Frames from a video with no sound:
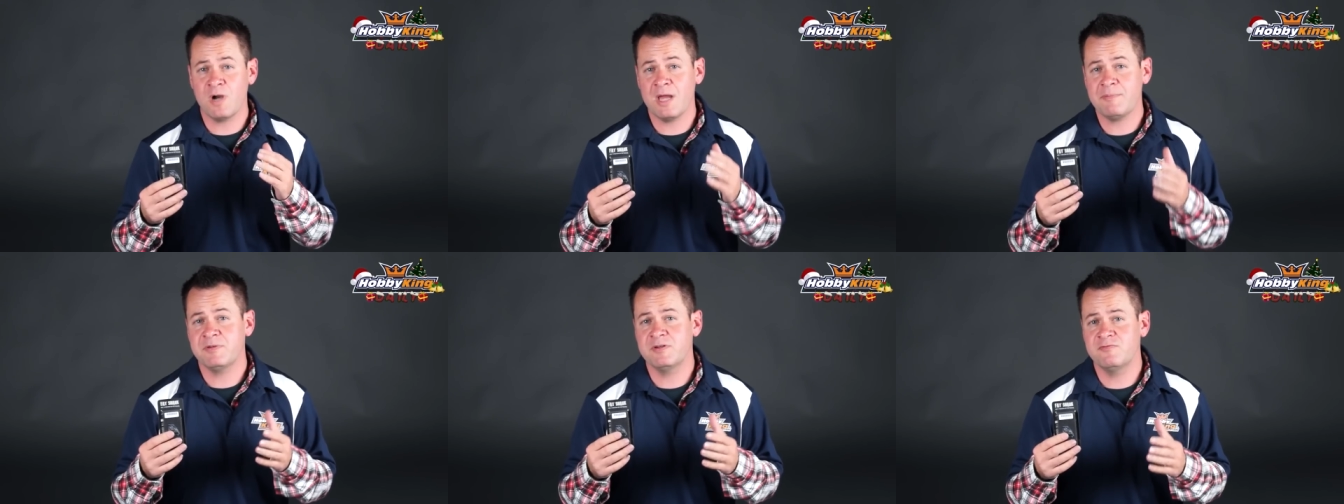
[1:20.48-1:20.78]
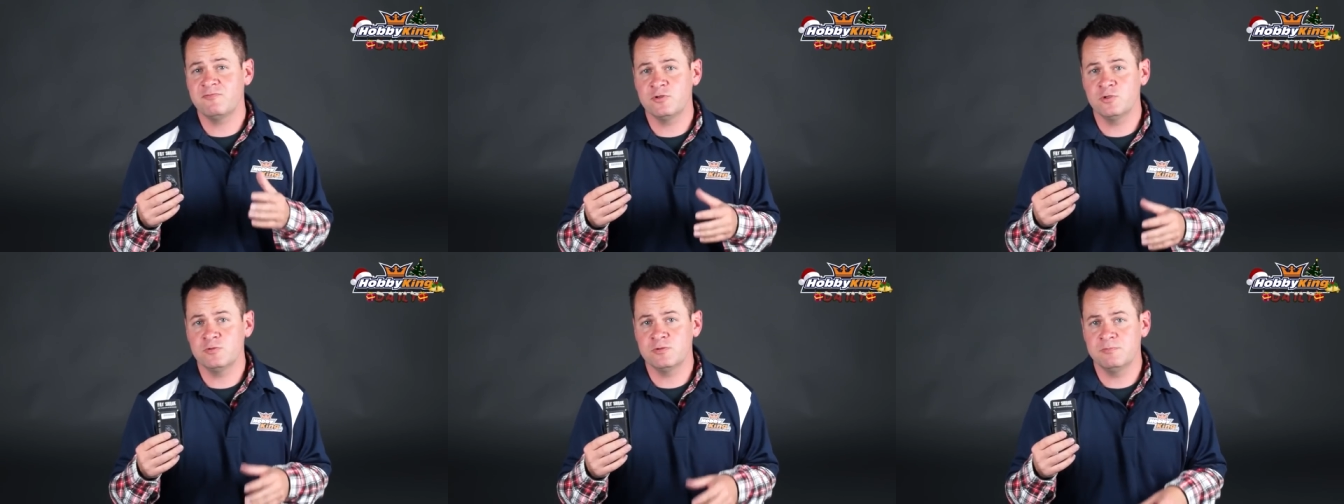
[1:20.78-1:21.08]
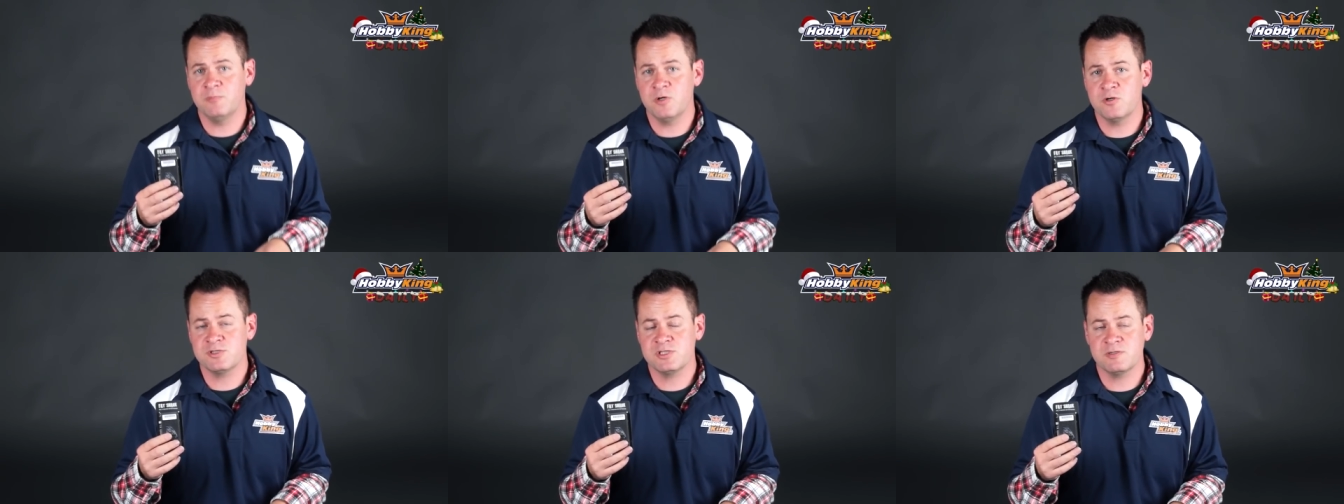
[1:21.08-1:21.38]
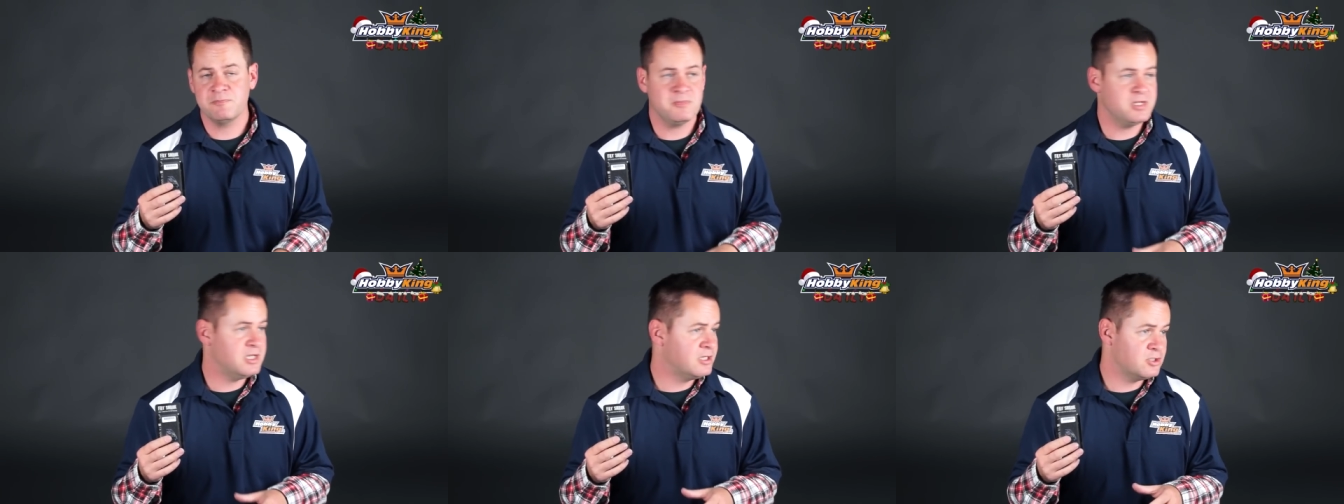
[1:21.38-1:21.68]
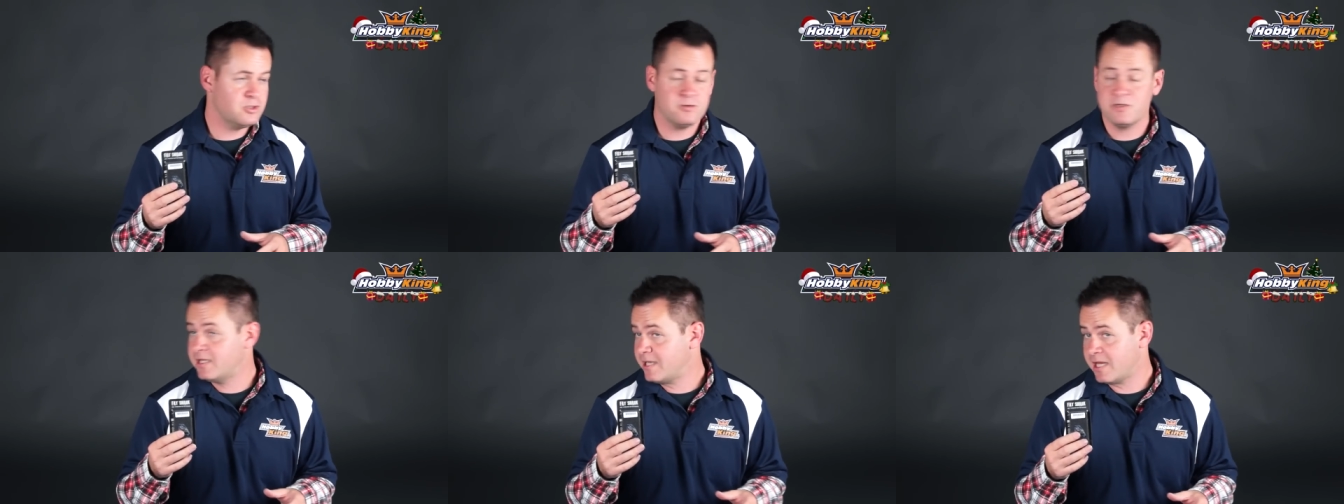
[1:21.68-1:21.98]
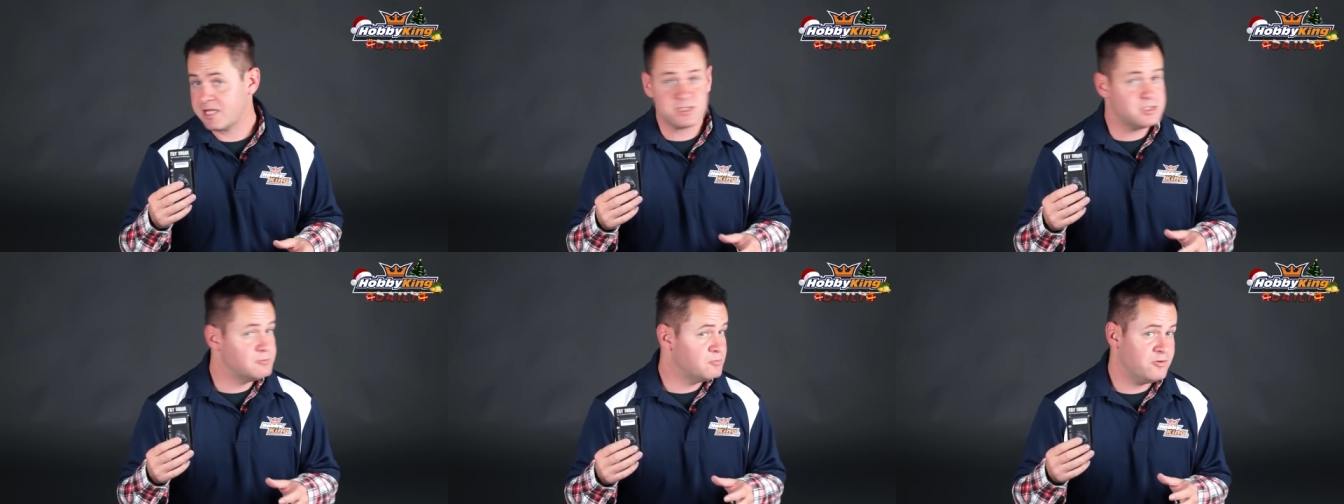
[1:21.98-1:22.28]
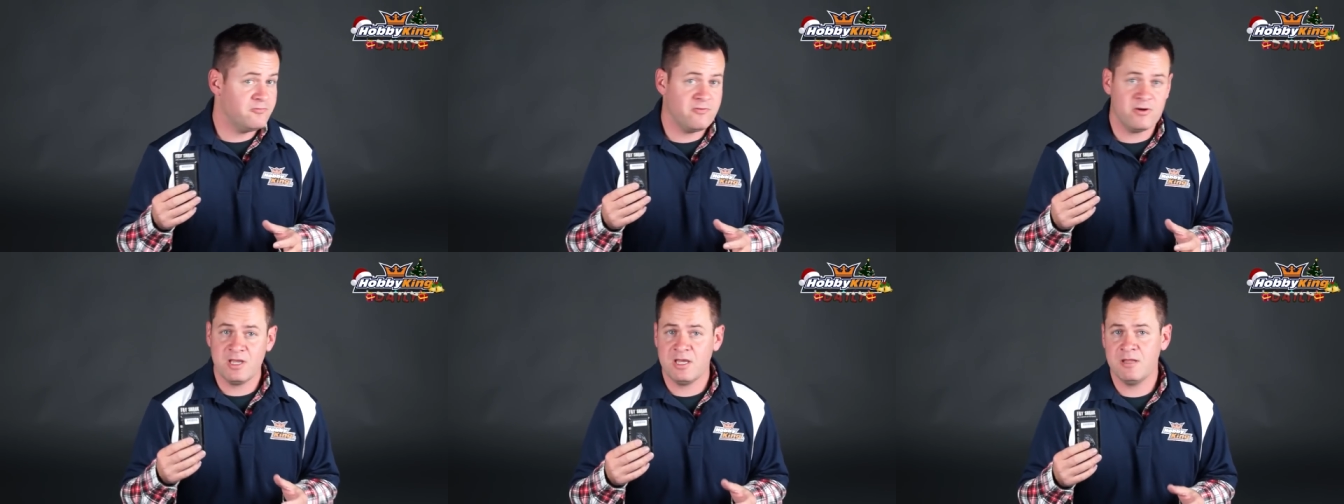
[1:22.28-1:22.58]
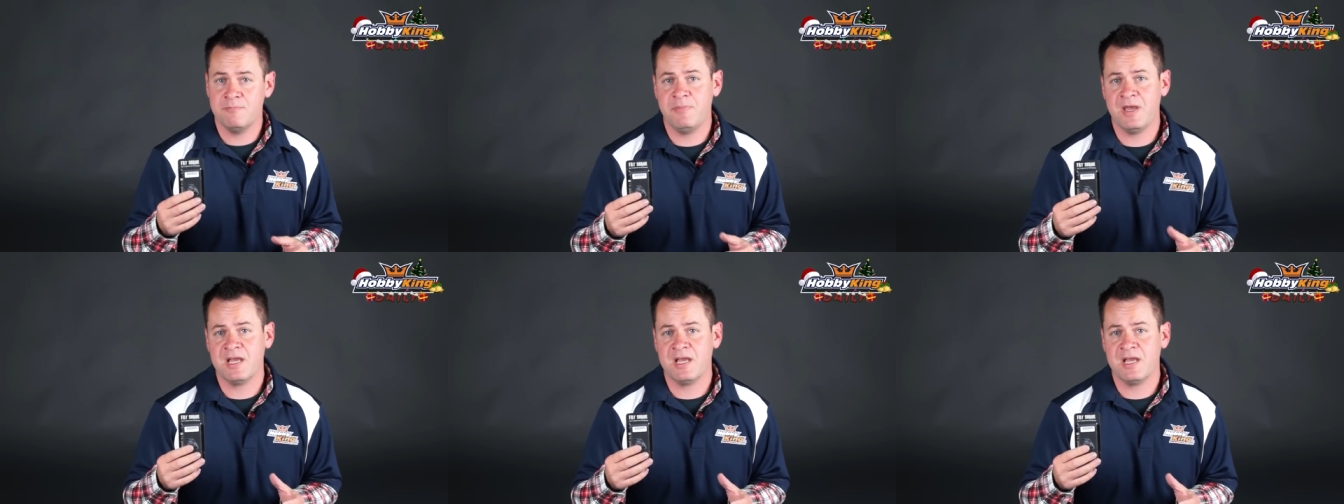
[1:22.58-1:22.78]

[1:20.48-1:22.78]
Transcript: rapid fluid motion, meaning you can actually move your head